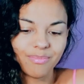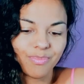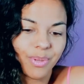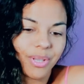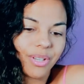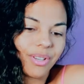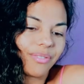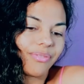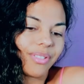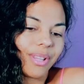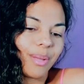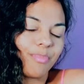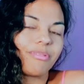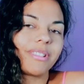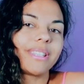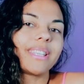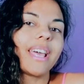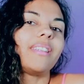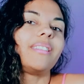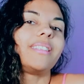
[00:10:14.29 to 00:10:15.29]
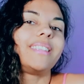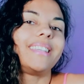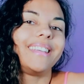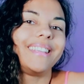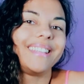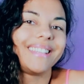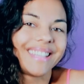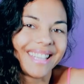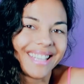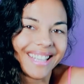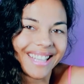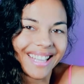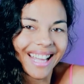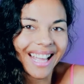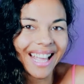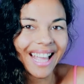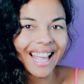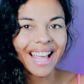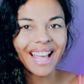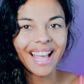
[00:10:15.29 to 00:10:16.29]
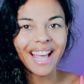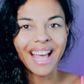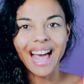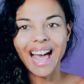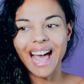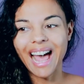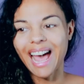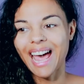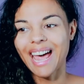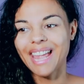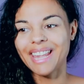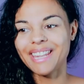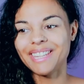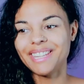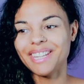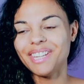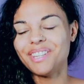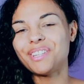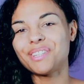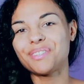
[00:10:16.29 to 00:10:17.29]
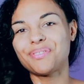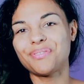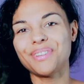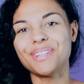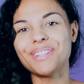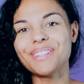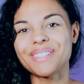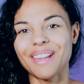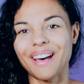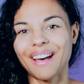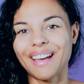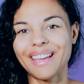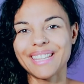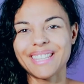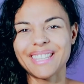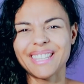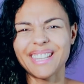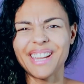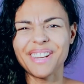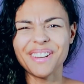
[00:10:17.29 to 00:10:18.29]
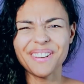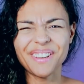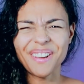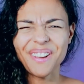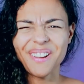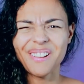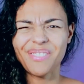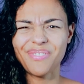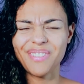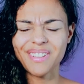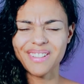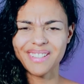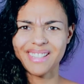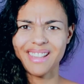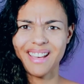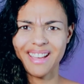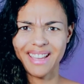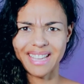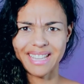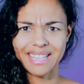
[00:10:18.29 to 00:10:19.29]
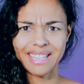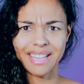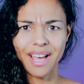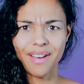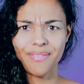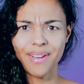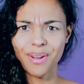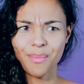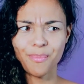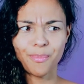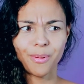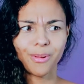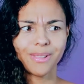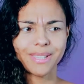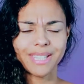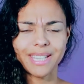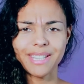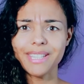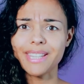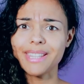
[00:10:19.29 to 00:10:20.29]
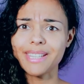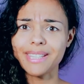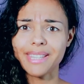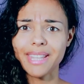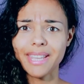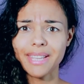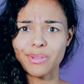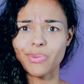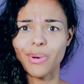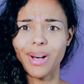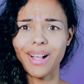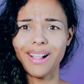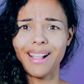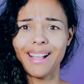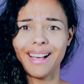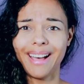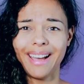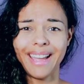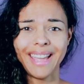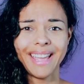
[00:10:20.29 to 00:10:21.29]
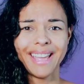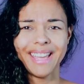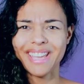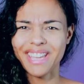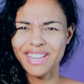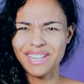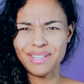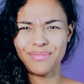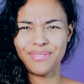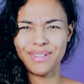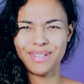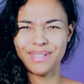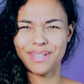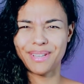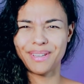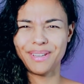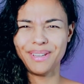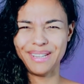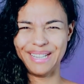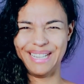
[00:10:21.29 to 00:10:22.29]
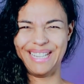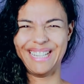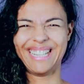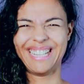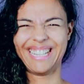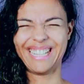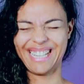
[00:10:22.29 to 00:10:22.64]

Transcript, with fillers: beautifully presented. And it just feels nice. I don't know, it feels nice. Have I got pulled into this thing as well? It just feels good.